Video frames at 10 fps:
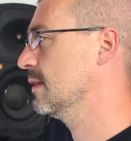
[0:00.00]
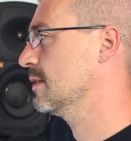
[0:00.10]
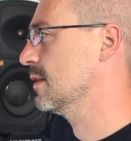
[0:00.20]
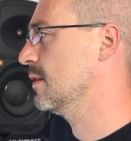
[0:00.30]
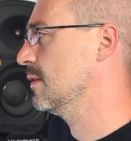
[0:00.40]

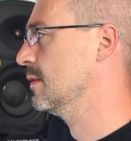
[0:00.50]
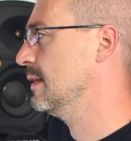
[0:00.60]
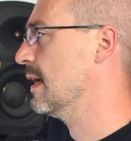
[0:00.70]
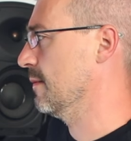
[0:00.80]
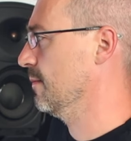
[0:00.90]
So
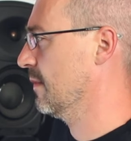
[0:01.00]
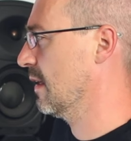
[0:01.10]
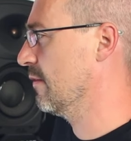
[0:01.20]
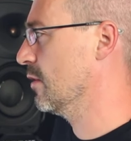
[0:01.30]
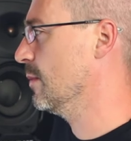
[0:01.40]
yeah,
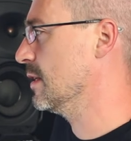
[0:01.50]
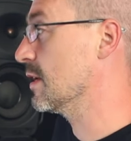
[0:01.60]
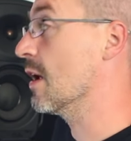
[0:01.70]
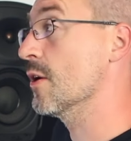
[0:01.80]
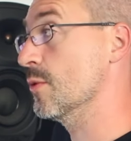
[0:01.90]
thank you very
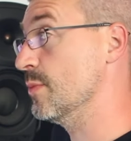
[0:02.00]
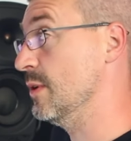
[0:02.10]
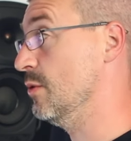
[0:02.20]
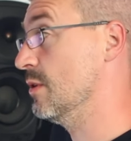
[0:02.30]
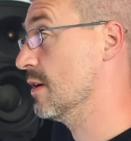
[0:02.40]
much. I
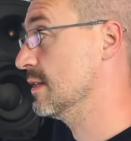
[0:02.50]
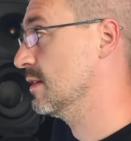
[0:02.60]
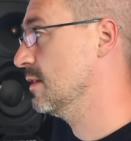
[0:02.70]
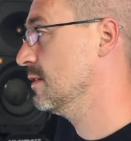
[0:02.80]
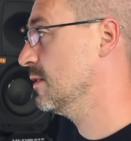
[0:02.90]
hope you
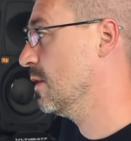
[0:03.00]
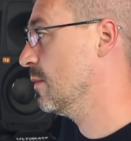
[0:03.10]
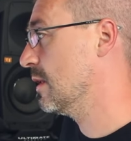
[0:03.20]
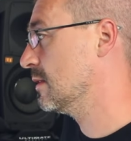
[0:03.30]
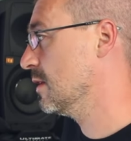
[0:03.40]
guys are
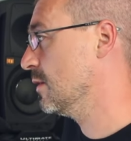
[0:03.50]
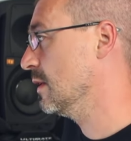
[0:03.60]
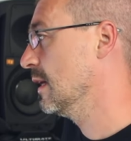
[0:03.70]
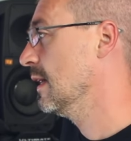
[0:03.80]
doing well too.